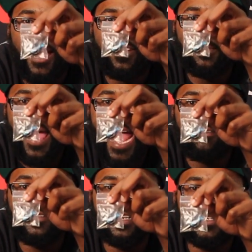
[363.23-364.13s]
have your
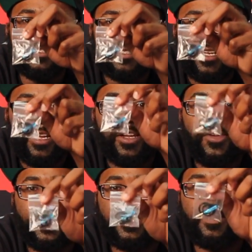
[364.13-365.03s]
bag of goodies.
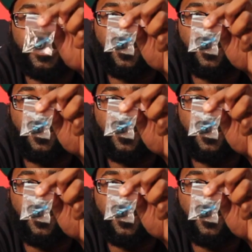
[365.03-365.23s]
You get some